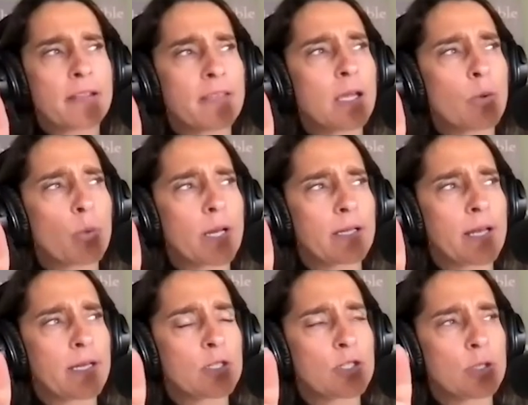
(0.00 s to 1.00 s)
I think what I'd
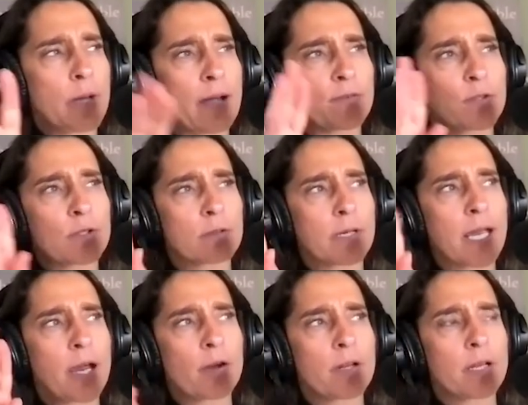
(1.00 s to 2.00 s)
like to do after
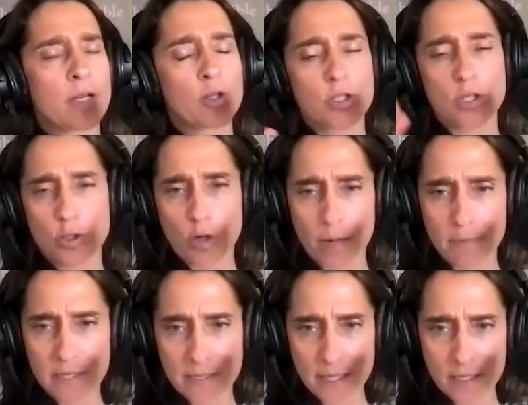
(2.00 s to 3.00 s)
Karen and I just describe
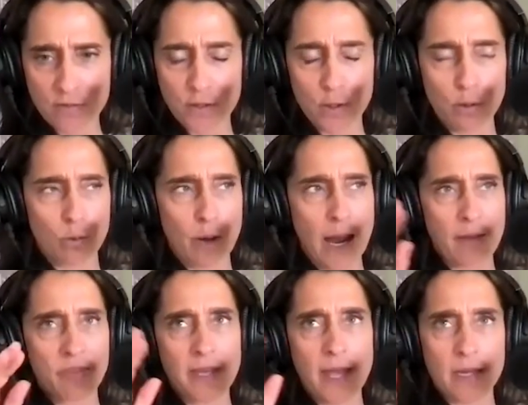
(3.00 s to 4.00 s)
these next few
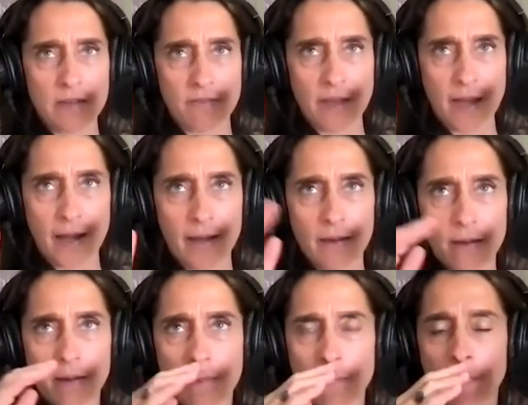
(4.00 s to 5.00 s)
at the end of that,
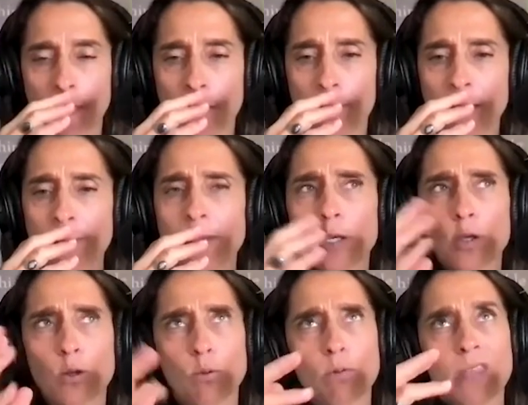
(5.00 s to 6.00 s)
maybe
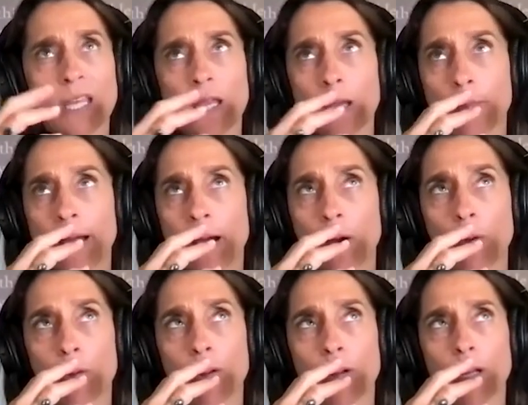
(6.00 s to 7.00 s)
you thinking
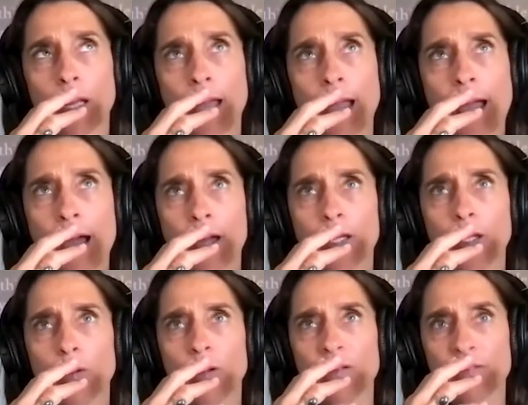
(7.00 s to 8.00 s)
about how do
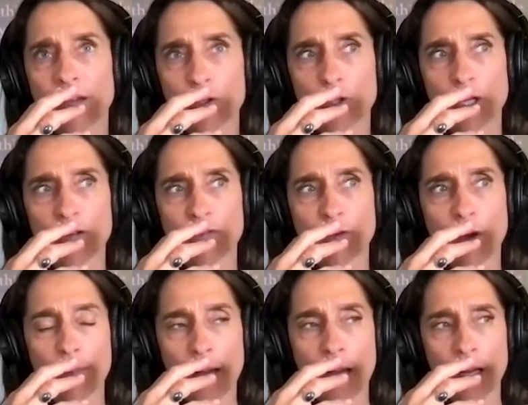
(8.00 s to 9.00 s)
you envision
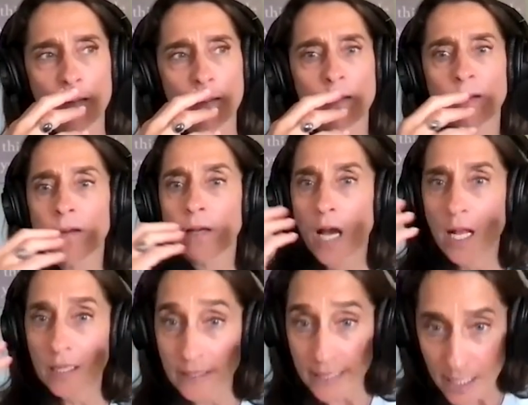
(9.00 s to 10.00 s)
from a a
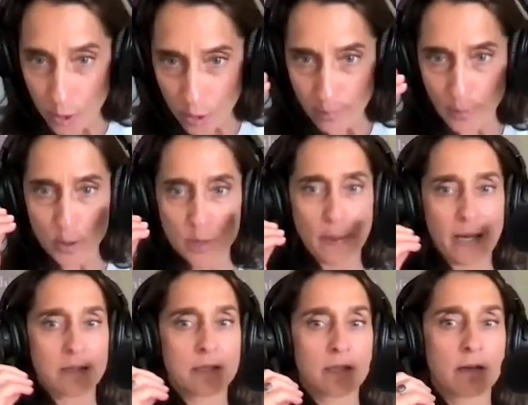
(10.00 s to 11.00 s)
leader
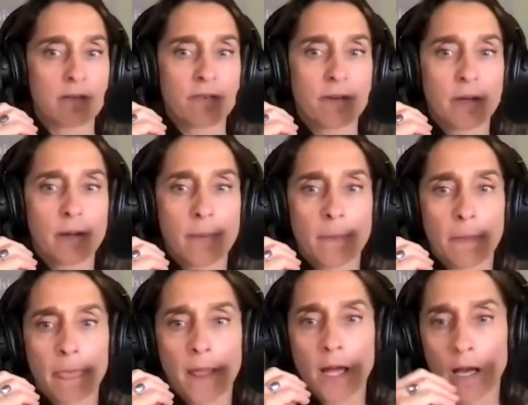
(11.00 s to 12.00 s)
perspective,
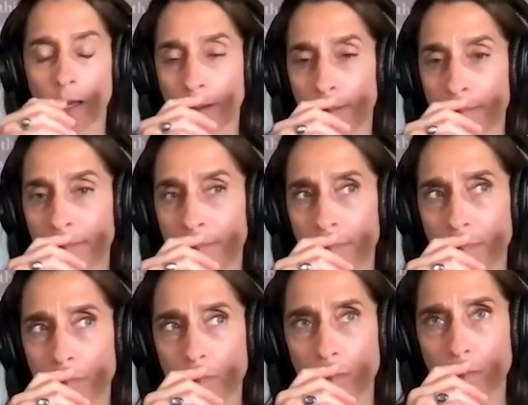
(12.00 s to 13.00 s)
um,
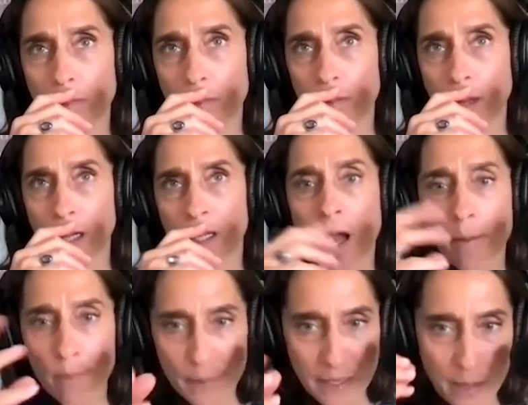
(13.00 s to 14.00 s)
a
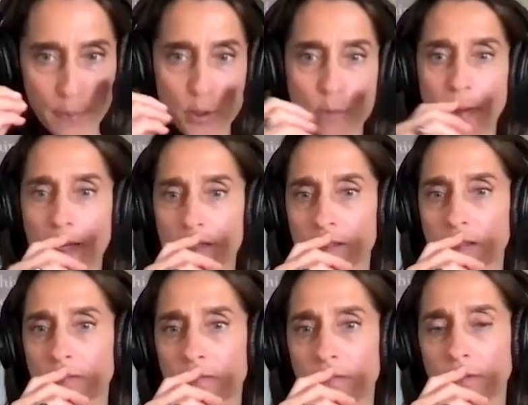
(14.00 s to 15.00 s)
company
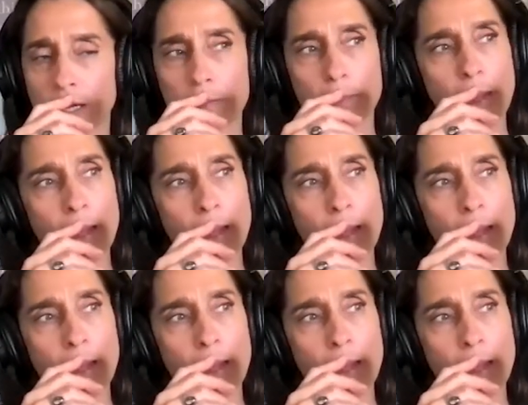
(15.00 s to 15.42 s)
perspective, right?